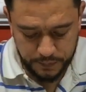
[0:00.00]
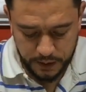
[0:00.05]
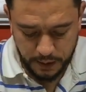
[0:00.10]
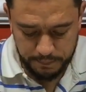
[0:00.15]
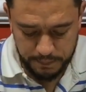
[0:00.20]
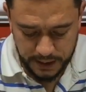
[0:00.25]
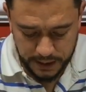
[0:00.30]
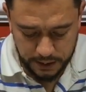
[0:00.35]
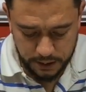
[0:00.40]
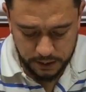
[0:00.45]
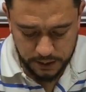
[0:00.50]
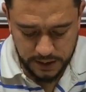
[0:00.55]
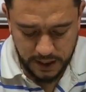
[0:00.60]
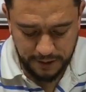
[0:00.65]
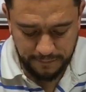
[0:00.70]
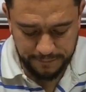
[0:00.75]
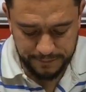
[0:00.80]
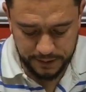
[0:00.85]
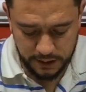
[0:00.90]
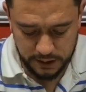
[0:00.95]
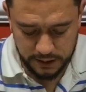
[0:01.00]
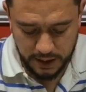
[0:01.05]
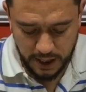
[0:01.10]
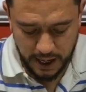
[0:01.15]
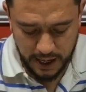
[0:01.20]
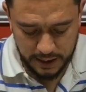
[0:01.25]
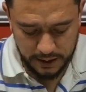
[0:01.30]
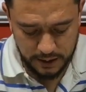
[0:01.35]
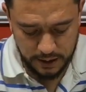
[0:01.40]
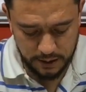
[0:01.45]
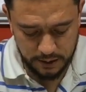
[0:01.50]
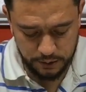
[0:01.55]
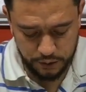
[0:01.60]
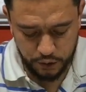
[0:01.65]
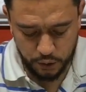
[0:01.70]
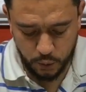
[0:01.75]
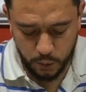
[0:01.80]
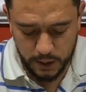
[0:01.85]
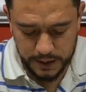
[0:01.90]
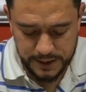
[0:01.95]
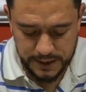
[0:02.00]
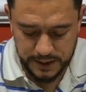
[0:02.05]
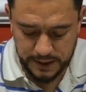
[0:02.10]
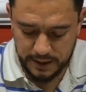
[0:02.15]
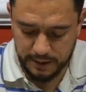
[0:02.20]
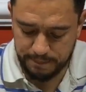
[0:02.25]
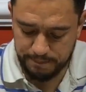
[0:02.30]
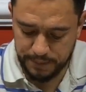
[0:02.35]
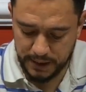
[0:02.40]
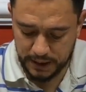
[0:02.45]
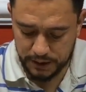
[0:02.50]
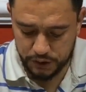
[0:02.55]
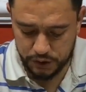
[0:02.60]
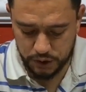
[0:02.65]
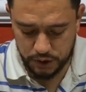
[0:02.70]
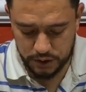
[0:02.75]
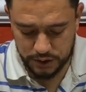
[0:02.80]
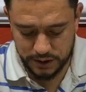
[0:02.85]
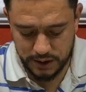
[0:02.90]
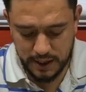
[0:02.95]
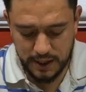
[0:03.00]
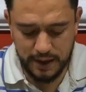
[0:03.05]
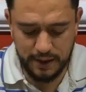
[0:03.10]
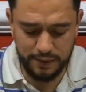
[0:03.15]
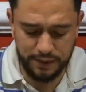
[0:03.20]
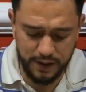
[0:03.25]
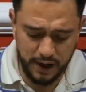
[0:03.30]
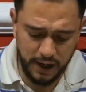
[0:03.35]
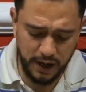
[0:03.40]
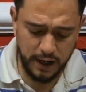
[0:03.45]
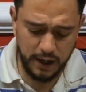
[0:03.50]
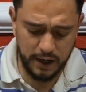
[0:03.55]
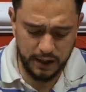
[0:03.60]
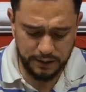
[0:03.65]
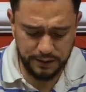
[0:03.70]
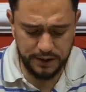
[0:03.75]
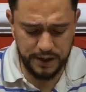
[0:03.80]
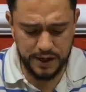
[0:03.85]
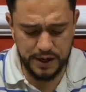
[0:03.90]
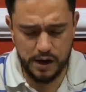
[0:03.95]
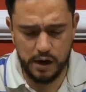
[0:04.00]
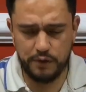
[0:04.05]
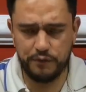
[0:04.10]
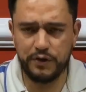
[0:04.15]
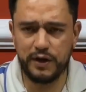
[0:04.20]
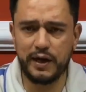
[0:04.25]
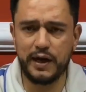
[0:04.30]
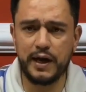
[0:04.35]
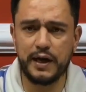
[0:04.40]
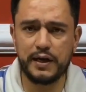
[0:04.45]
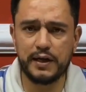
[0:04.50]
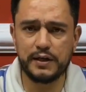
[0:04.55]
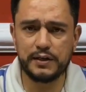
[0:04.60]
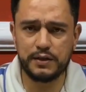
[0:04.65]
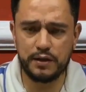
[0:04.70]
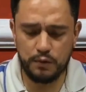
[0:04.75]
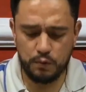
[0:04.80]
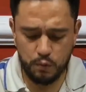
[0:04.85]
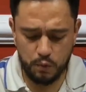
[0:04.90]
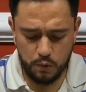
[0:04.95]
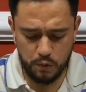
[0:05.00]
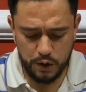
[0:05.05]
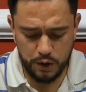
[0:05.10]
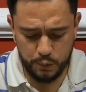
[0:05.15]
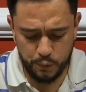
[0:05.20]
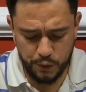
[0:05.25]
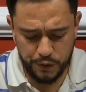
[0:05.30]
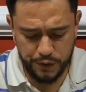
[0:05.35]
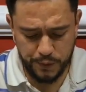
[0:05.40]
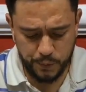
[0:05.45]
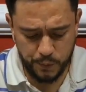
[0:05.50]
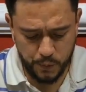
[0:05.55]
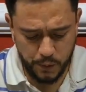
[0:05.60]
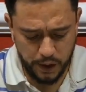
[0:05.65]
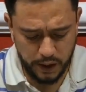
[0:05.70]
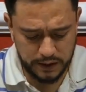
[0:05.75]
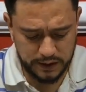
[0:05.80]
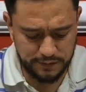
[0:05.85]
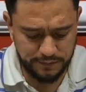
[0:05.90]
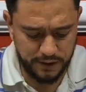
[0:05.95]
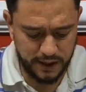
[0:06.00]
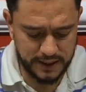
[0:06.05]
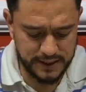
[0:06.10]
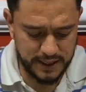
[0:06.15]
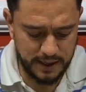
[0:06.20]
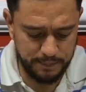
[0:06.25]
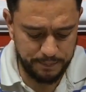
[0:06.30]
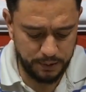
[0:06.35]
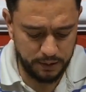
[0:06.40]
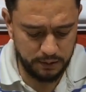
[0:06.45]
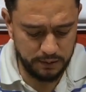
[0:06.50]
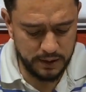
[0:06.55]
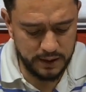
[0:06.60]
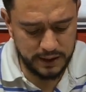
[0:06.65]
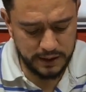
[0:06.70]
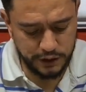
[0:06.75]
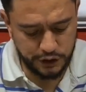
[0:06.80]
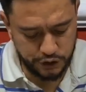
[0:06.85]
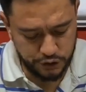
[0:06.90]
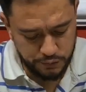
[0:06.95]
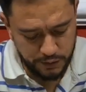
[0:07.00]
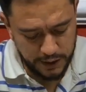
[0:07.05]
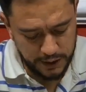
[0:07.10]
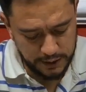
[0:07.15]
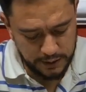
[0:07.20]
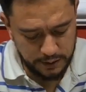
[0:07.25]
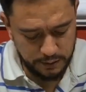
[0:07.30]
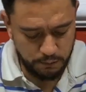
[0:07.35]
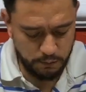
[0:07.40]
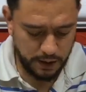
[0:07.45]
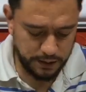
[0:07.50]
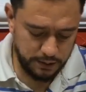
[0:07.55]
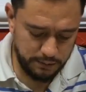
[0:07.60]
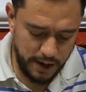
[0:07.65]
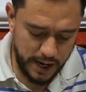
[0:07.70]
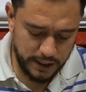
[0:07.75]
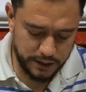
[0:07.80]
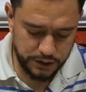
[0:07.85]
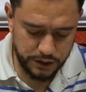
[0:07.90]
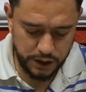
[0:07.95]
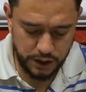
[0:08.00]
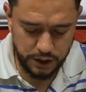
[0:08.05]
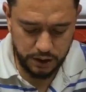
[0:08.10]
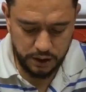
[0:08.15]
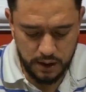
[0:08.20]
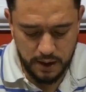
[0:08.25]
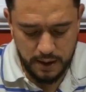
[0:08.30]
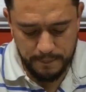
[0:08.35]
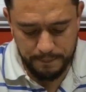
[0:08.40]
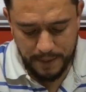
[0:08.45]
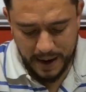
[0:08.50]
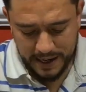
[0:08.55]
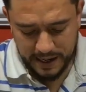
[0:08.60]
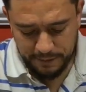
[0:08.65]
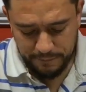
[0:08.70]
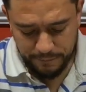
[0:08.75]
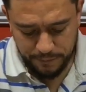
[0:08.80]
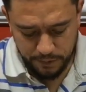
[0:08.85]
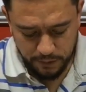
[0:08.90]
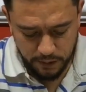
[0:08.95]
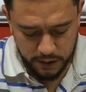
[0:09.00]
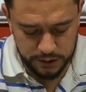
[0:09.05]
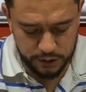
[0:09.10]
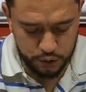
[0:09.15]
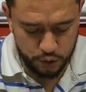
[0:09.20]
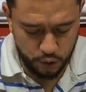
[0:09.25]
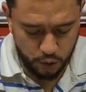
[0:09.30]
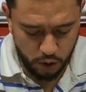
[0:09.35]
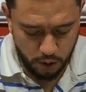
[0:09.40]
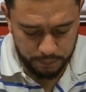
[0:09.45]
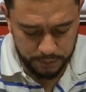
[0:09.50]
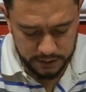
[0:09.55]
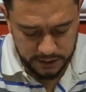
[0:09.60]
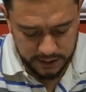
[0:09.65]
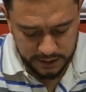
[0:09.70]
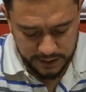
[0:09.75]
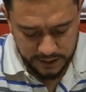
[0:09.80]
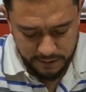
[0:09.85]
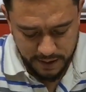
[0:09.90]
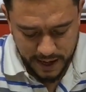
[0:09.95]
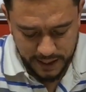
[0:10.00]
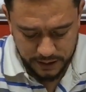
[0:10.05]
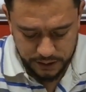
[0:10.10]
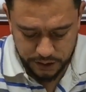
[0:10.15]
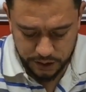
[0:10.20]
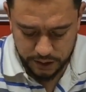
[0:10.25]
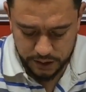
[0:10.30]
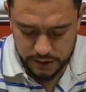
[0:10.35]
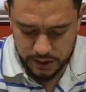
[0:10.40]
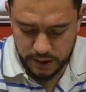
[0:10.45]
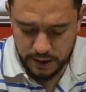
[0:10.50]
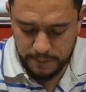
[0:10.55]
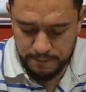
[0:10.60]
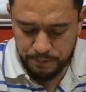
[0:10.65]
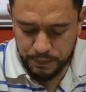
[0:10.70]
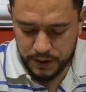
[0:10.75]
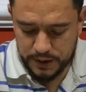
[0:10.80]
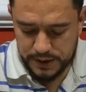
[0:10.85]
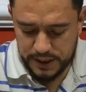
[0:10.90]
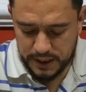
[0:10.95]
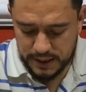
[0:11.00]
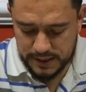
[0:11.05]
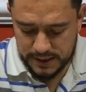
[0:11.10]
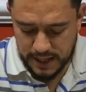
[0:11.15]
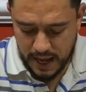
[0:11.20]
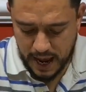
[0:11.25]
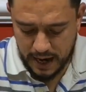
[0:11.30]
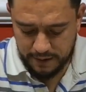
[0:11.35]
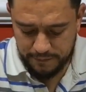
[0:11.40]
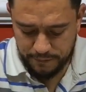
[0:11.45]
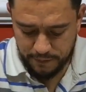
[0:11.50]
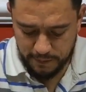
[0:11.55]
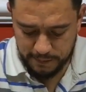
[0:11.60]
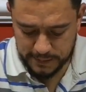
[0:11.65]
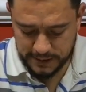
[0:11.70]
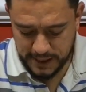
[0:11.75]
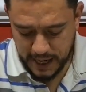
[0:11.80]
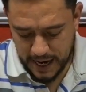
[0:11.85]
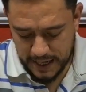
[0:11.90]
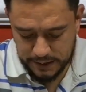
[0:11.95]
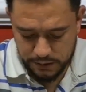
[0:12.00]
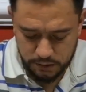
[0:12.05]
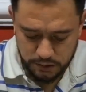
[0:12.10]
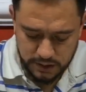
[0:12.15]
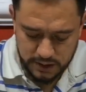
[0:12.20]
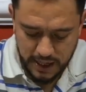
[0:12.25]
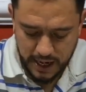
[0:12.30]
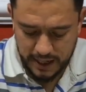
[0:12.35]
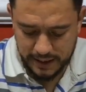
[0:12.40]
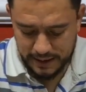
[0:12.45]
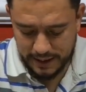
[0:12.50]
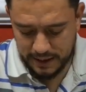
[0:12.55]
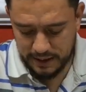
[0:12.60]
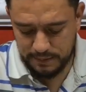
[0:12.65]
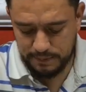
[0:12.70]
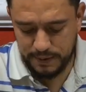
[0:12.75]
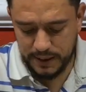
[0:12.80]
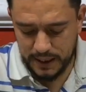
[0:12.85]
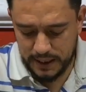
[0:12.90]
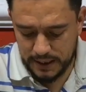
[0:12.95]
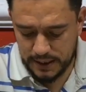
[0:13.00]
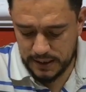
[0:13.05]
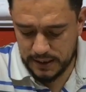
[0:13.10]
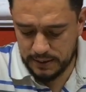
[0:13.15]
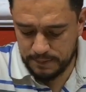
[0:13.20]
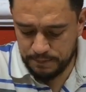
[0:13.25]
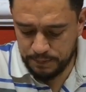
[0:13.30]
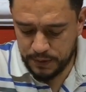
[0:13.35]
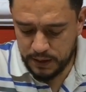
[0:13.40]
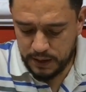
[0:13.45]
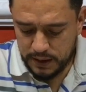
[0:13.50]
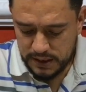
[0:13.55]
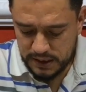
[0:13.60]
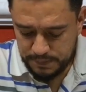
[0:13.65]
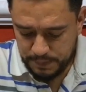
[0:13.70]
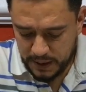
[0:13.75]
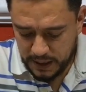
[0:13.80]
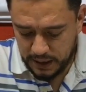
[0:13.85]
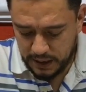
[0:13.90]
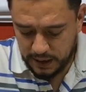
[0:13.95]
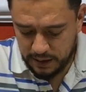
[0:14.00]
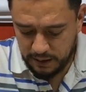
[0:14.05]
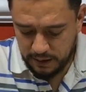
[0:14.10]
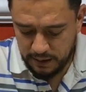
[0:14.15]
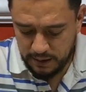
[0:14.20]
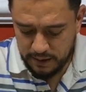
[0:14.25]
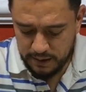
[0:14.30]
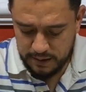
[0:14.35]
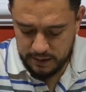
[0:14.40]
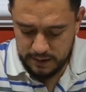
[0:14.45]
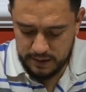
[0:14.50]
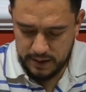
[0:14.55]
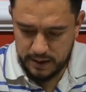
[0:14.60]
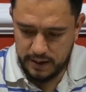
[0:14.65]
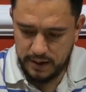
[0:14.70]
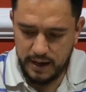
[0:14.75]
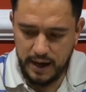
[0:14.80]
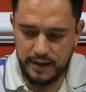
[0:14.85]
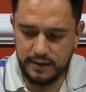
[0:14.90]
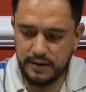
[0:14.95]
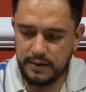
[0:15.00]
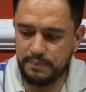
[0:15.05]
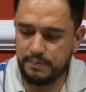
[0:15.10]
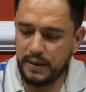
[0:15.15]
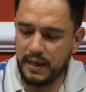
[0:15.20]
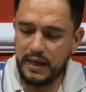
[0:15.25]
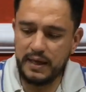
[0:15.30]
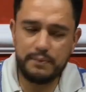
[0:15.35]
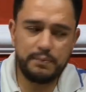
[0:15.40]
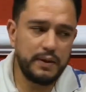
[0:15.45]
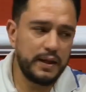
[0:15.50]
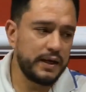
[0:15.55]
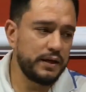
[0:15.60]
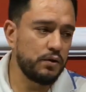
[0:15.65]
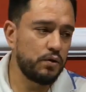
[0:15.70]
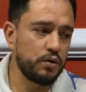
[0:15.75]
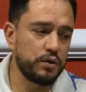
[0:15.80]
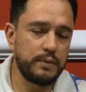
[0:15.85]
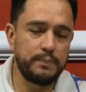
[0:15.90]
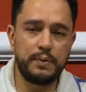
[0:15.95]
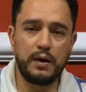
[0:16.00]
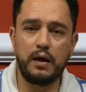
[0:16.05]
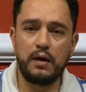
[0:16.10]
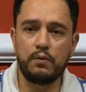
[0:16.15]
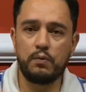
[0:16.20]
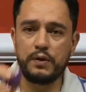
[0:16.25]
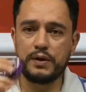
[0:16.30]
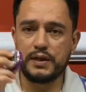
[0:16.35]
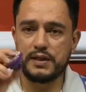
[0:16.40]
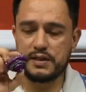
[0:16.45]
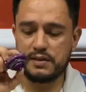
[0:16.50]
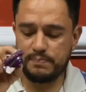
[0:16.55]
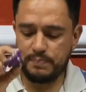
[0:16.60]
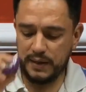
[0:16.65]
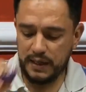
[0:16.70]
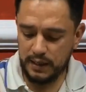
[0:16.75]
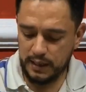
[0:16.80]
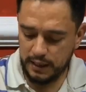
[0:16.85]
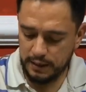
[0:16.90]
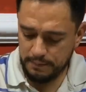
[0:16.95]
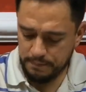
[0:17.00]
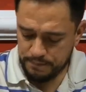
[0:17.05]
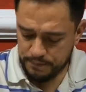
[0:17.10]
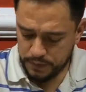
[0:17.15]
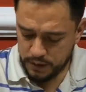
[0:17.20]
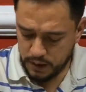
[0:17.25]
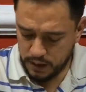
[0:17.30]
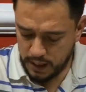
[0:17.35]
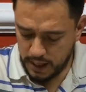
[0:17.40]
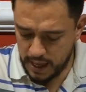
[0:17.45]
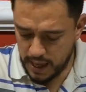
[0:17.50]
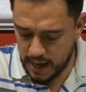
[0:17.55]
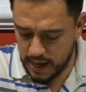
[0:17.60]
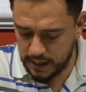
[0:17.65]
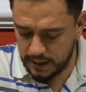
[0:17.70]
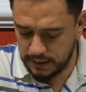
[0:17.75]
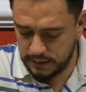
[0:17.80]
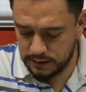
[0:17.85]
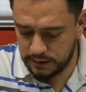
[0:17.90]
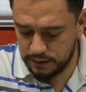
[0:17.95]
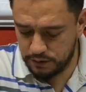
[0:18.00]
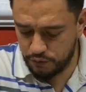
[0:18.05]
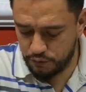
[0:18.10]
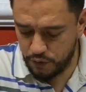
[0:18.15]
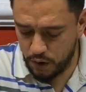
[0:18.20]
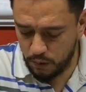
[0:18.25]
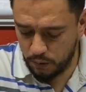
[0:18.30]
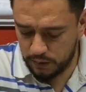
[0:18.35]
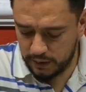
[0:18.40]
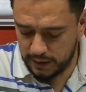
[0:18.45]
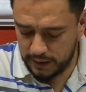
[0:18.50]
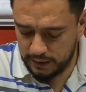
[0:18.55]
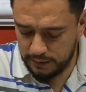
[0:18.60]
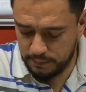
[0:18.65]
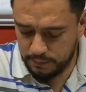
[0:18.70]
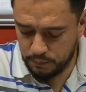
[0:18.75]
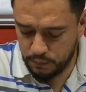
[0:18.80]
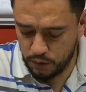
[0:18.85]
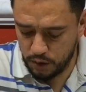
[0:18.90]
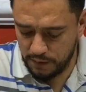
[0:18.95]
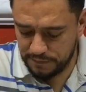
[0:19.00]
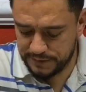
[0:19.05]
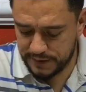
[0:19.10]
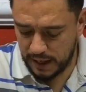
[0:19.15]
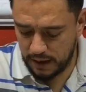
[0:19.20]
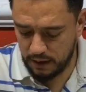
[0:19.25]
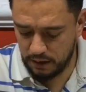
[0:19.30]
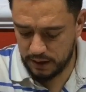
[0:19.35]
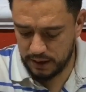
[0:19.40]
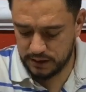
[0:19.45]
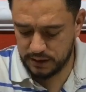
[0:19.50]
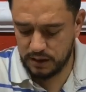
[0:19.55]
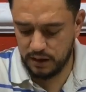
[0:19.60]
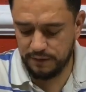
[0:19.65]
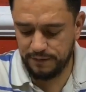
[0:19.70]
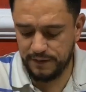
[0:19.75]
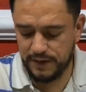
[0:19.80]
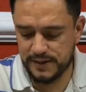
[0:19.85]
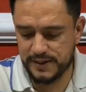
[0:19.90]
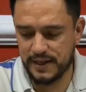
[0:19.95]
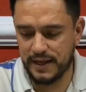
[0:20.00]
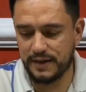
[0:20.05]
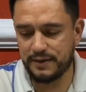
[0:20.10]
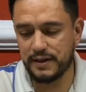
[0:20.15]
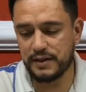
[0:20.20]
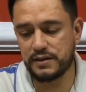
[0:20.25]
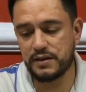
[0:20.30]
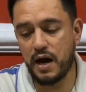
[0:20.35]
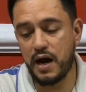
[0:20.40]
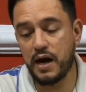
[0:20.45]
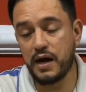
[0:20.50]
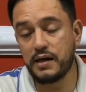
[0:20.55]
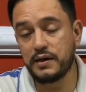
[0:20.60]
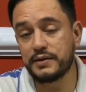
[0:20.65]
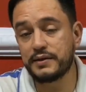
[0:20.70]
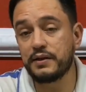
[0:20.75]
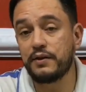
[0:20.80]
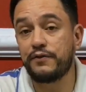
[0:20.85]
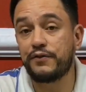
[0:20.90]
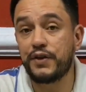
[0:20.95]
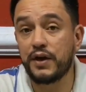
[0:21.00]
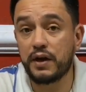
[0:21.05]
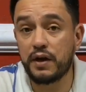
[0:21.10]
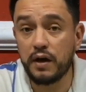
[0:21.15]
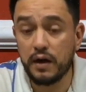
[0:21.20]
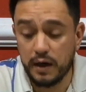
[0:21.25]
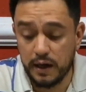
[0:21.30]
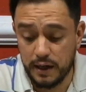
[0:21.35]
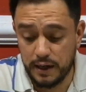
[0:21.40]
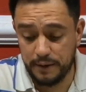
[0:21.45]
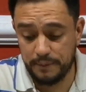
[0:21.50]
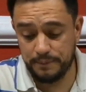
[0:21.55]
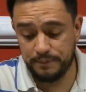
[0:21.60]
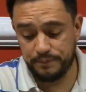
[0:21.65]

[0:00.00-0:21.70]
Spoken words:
because after that you will see the pictures that they are related with the words. For example, straight, one direction, back and forth, two opposite directions, zigzag from side to side like the bees, spinning like the blade or the ball when it's spinning, and rolling moves along a surface like the tires of the car.